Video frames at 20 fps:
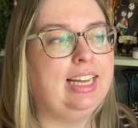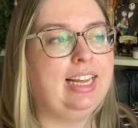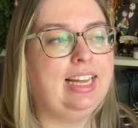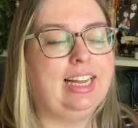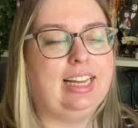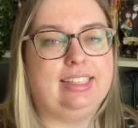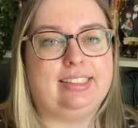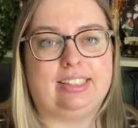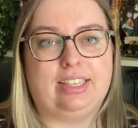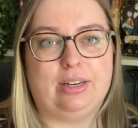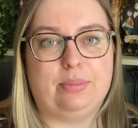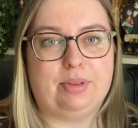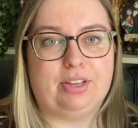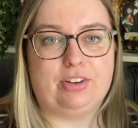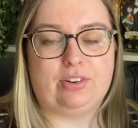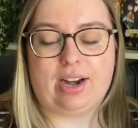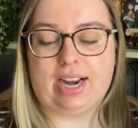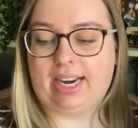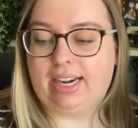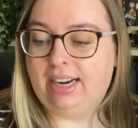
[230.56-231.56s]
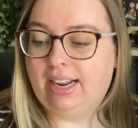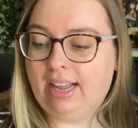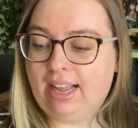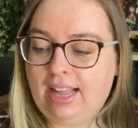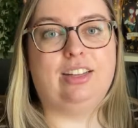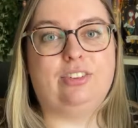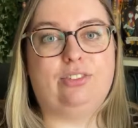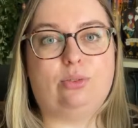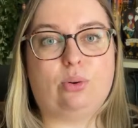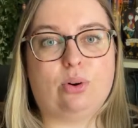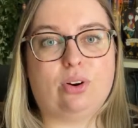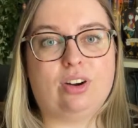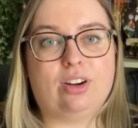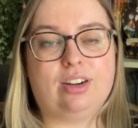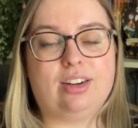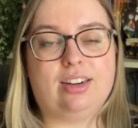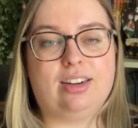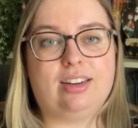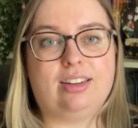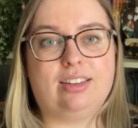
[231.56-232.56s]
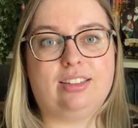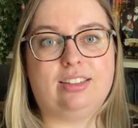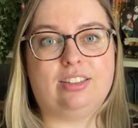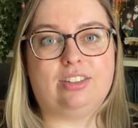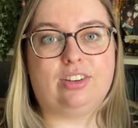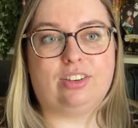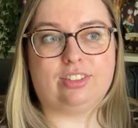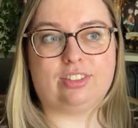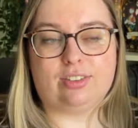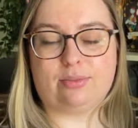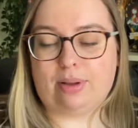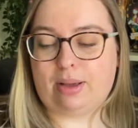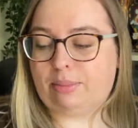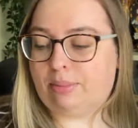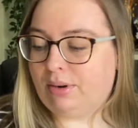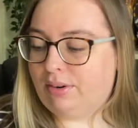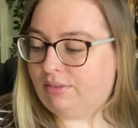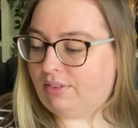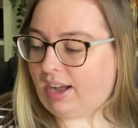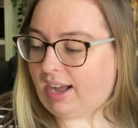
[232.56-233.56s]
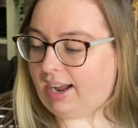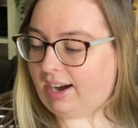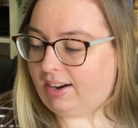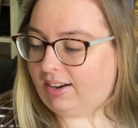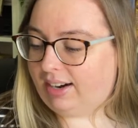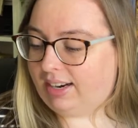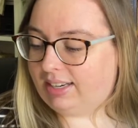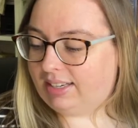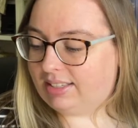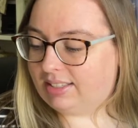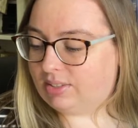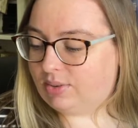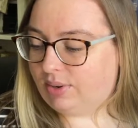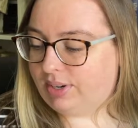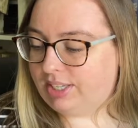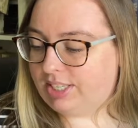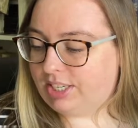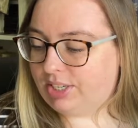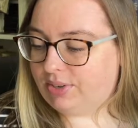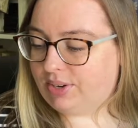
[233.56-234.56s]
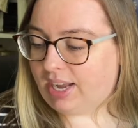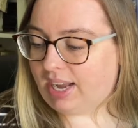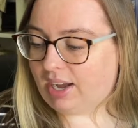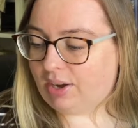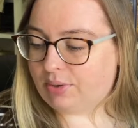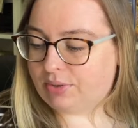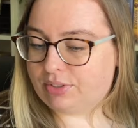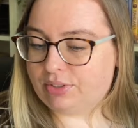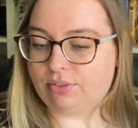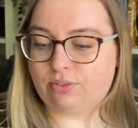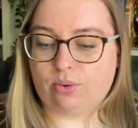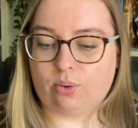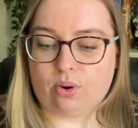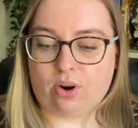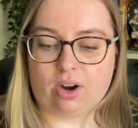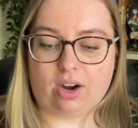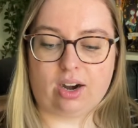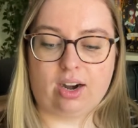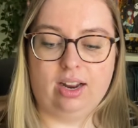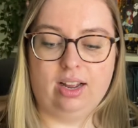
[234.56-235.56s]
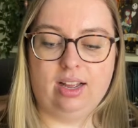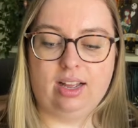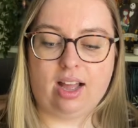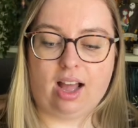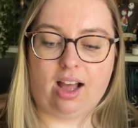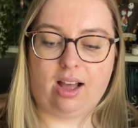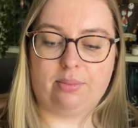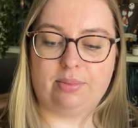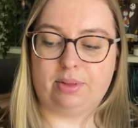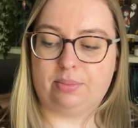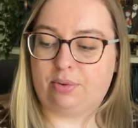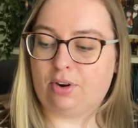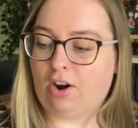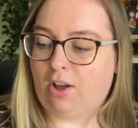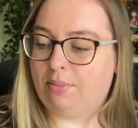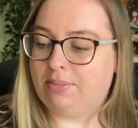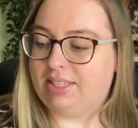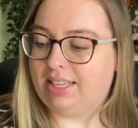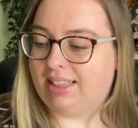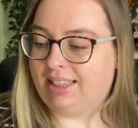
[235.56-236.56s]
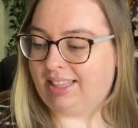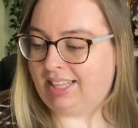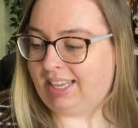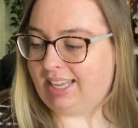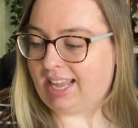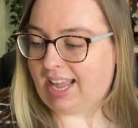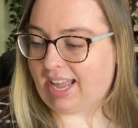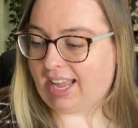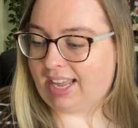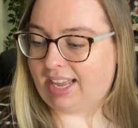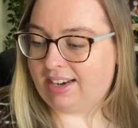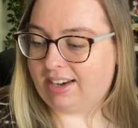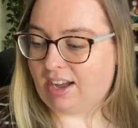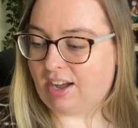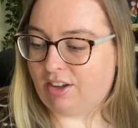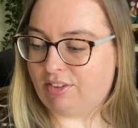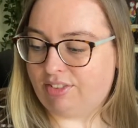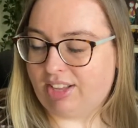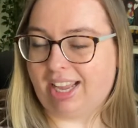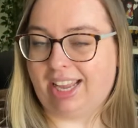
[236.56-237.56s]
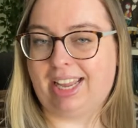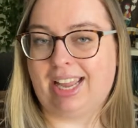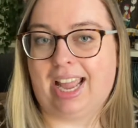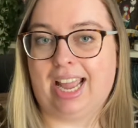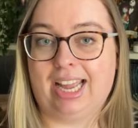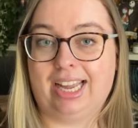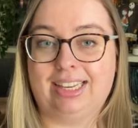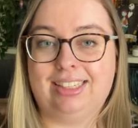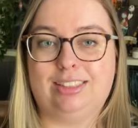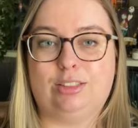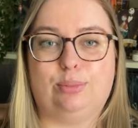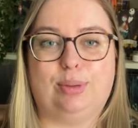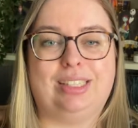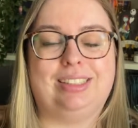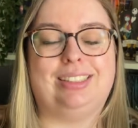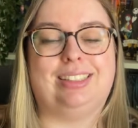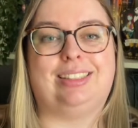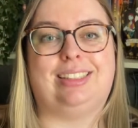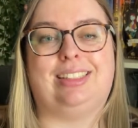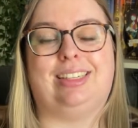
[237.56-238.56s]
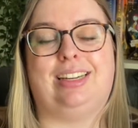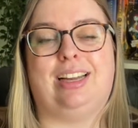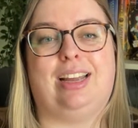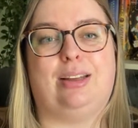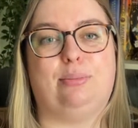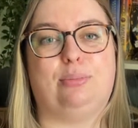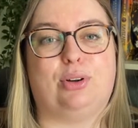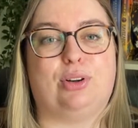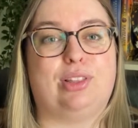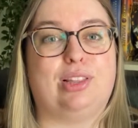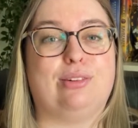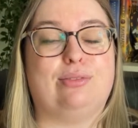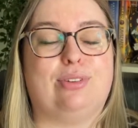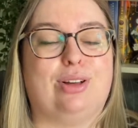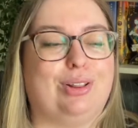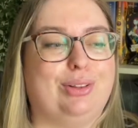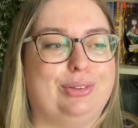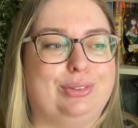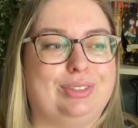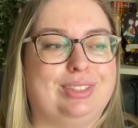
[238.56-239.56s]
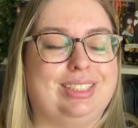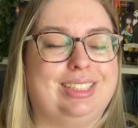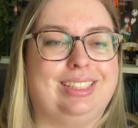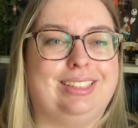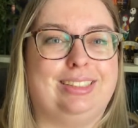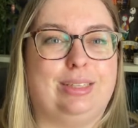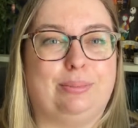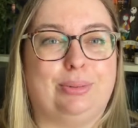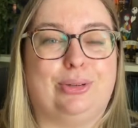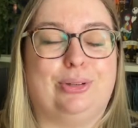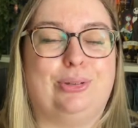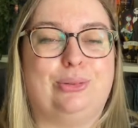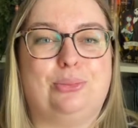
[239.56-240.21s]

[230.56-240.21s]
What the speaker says: It's going to be great. For Girls of Paper and Fire, it is going to count for the prompt The Anne of a And, basically a book that follows the typical